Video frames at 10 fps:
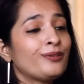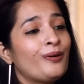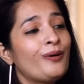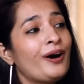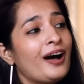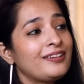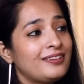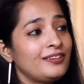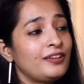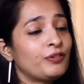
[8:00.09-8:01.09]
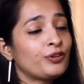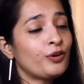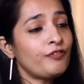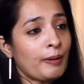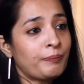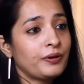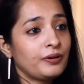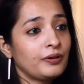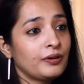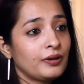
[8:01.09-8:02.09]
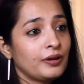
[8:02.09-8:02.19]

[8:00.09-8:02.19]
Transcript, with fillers: so uh, since there was no weapon